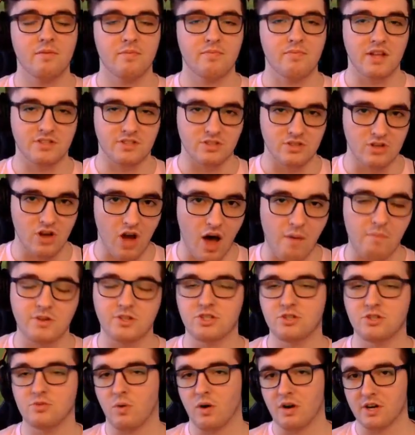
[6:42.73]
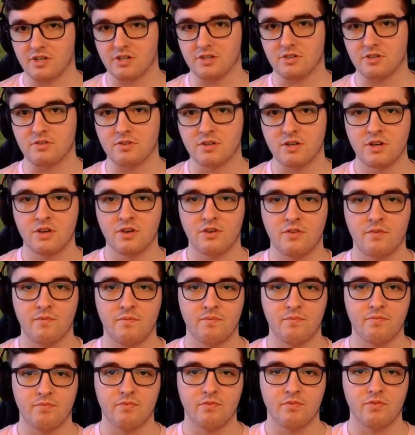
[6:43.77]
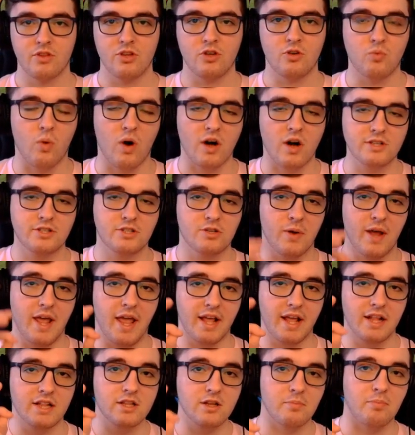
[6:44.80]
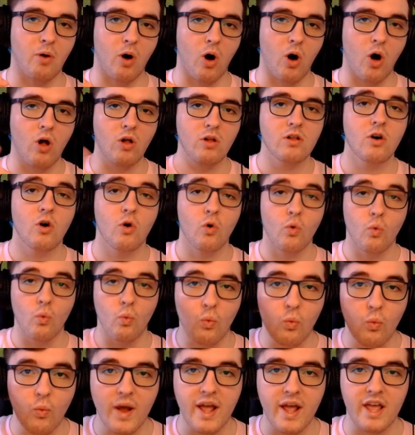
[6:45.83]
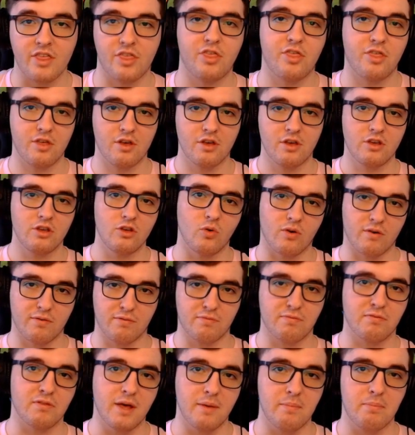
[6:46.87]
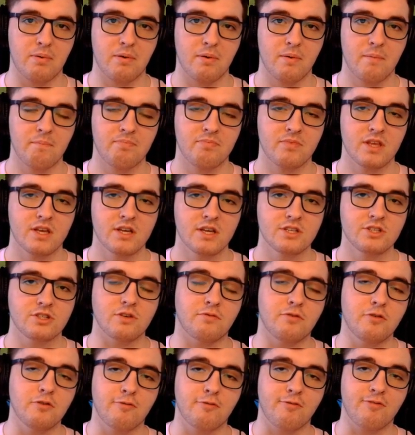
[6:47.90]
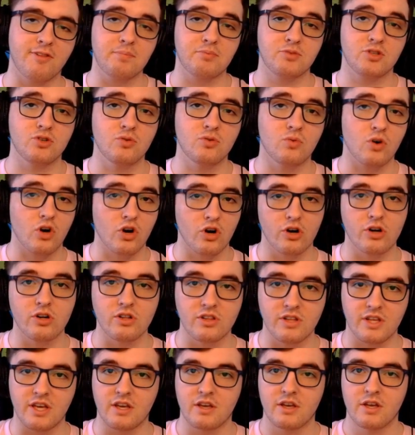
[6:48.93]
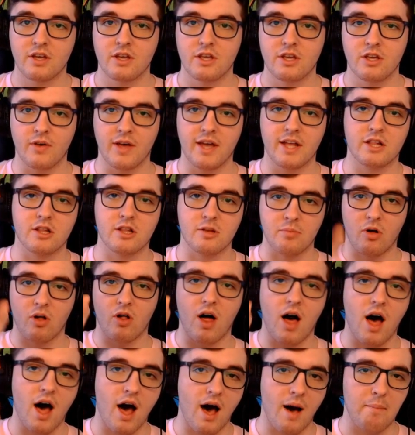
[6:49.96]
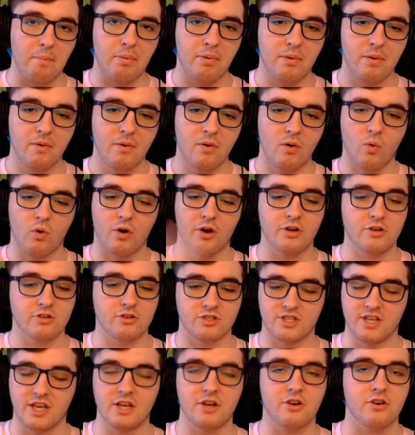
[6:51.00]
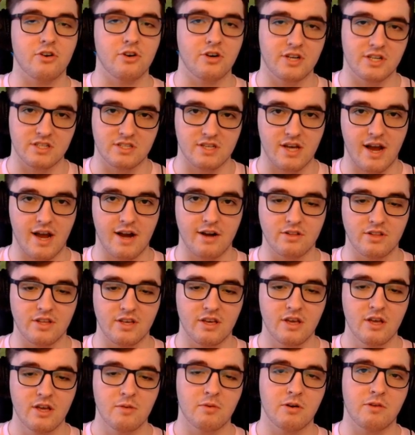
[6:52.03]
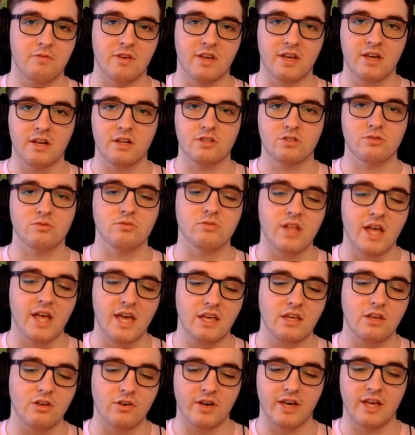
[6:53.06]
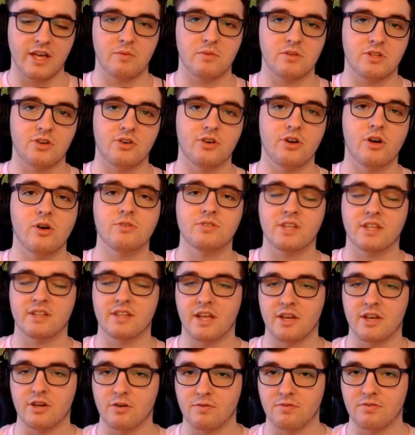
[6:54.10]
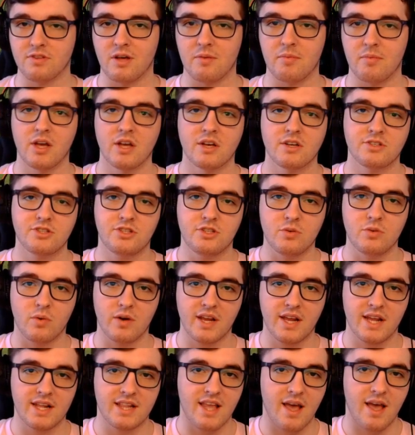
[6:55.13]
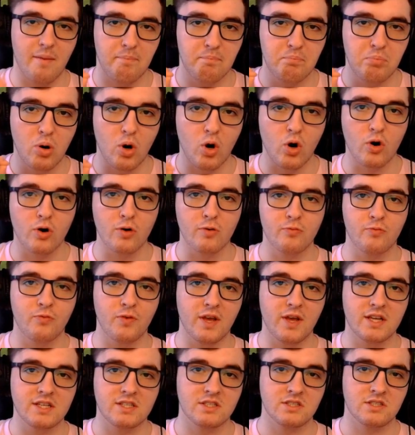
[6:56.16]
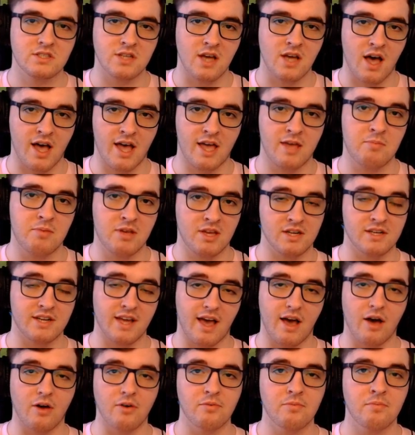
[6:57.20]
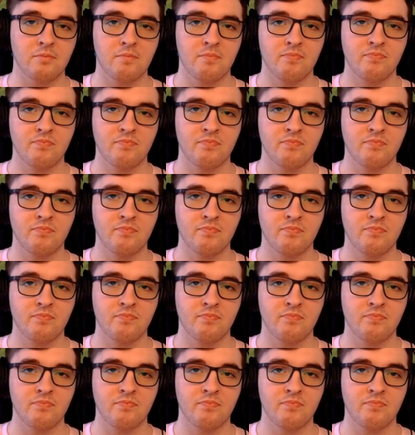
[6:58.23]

That's not what you want to do. You want to hit the ball with your flip. So if you flip too early, you'll hit the ball up, or you'll just hit your hood entirely. But if you hit it too late, you'll hit it with your nose and then you'll flip. So you want to get that perfect timing down